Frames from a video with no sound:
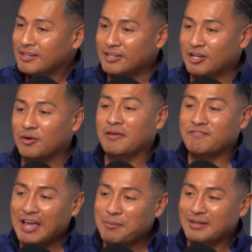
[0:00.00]
you know
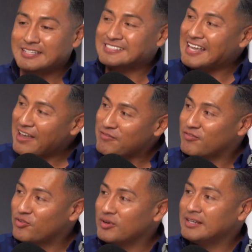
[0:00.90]
families
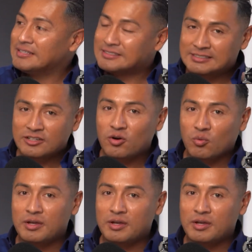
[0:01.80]
every single